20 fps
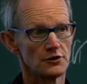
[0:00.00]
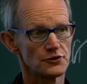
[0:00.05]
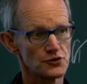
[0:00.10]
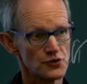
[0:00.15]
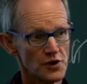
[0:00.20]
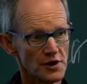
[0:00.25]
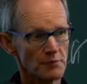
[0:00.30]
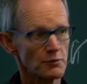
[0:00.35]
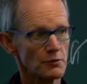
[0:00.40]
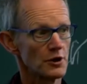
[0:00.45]

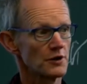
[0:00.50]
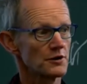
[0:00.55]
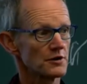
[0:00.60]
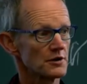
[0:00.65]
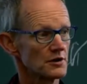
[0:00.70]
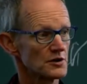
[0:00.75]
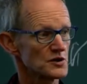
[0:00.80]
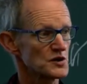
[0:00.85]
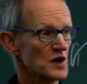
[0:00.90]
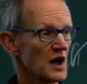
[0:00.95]
treatment
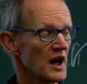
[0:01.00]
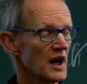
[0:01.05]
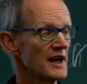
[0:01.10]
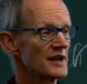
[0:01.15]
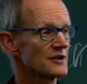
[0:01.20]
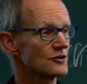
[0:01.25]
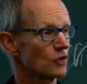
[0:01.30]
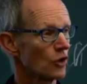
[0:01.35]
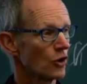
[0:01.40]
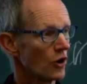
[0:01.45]

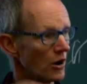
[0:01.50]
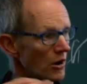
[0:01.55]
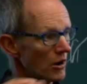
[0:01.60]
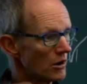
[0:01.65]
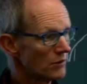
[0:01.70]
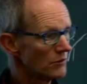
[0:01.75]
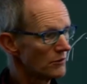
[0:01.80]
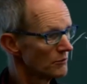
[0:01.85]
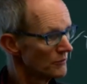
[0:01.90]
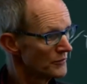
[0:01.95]
site or
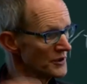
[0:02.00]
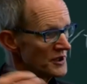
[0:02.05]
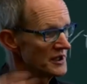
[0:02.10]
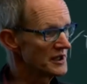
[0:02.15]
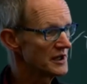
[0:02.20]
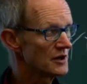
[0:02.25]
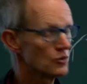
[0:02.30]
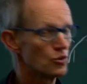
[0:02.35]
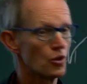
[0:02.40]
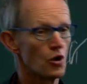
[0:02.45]

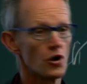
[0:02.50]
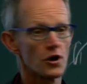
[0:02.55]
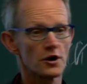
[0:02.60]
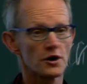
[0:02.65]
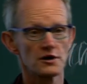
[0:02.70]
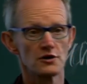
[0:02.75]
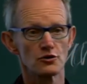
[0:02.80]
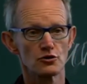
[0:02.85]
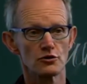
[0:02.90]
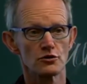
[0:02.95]
being worked
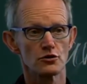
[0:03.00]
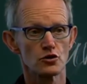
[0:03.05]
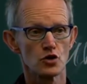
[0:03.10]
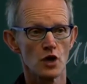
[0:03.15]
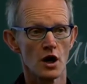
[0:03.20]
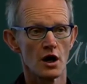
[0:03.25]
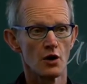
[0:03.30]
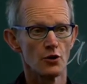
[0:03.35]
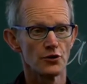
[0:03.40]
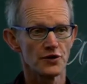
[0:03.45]
into the
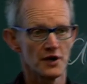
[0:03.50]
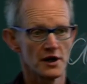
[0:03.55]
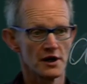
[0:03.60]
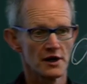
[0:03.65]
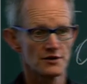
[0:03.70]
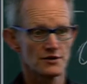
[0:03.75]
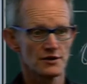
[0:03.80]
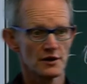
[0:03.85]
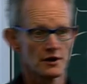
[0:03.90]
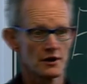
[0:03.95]
ground
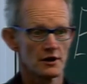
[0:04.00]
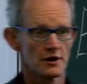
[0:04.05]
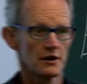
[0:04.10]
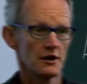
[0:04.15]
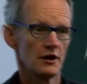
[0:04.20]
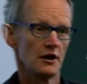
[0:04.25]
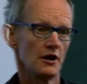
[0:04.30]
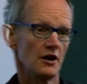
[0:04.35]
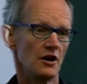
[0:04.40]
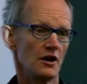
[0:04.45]
as a
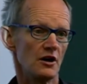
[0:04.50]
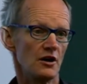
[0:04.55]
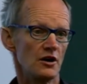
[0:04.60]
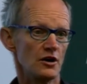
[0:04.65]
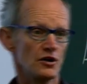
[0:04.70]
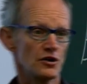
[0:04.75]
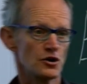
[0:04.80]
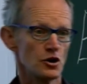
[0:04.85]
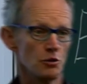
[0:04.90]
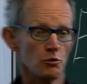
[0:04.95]

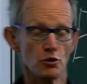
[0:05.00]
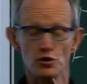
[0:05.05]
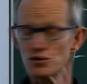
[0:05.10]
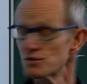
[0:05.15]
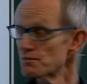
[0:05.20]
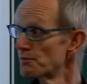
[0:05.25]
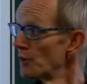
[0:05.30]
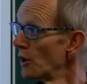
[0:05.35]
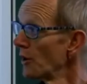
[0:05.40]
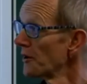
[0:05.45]
humus
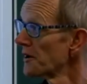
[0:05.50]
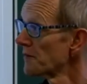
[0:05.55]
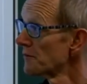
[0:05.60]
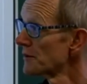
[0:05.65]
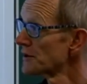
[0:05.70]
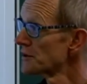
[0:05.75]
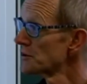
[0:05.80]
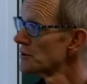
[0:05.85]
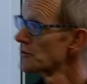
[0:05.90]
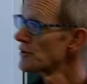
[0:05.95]
building
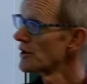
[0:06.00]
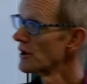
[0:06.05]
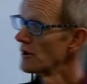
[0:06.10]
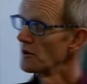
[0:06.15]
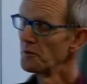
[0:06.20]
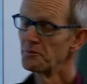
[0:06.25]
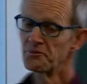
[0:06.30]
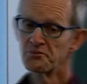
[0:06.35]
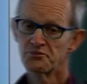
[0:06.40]
material.